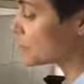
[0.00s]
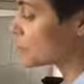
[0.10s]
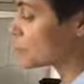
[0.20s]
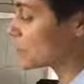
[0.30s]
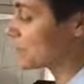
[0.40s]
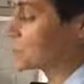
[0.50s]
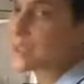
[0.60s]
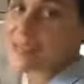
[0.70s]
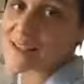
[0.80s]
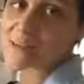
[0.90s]
warm if you want
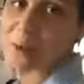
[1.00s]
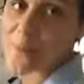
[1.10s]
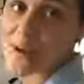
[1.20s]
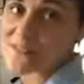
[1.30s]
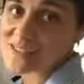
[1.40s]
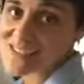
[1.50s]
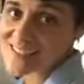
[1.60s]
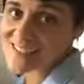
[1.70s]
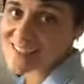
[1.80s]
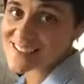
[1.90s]
to keep going back to
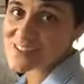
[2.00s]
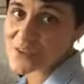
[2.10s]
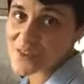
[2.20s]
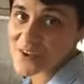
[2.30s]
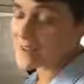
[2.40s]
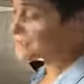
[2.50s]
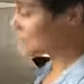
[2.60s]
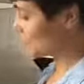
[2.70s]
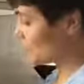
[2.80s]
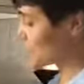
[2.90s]
seconds or thirds or
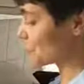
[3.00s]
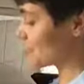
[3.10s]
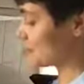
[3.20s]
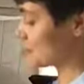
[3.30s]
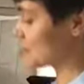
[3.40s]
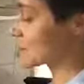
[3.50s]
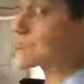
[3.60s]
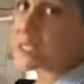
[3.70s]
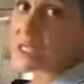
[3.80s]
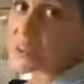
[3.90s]
fourths,
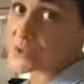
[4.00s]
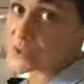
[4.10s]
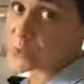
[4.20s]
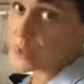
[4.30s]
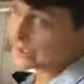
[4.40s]
which is what I